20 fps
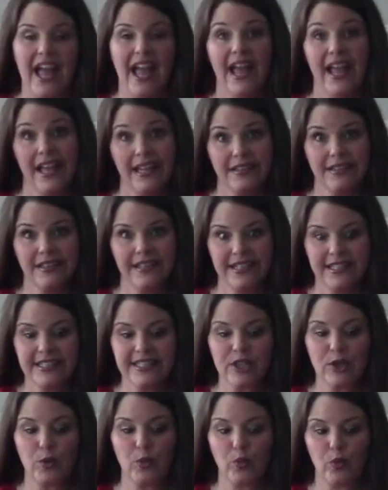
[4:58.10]
and
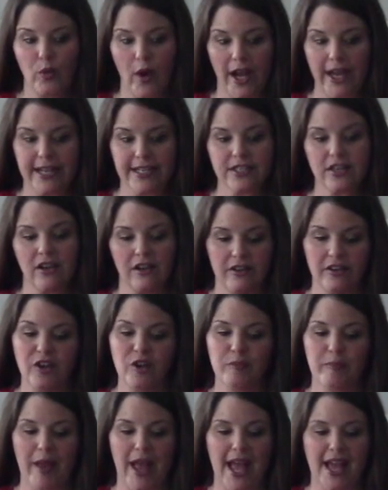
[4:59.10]
landed right on her
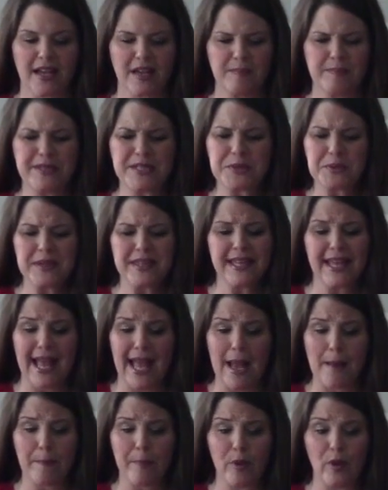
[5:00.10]
back, between the
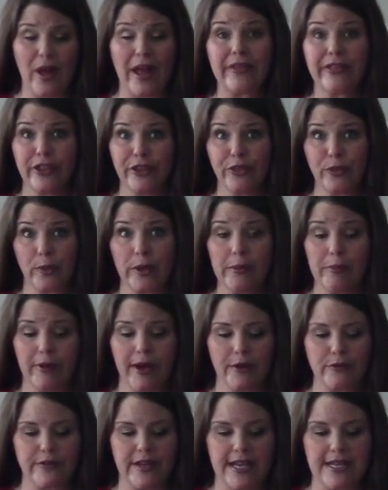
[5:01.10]
apple and the 3
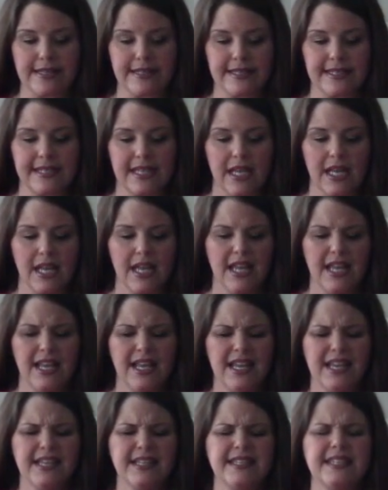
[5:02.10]
brown nuts.
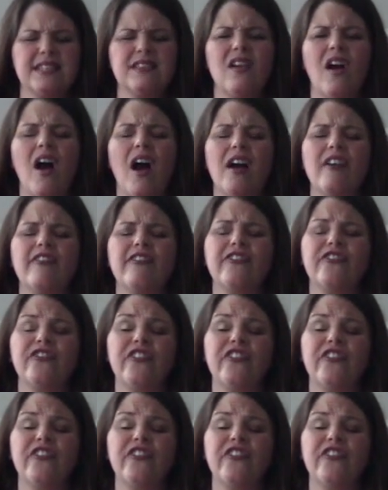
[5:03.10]
"It's not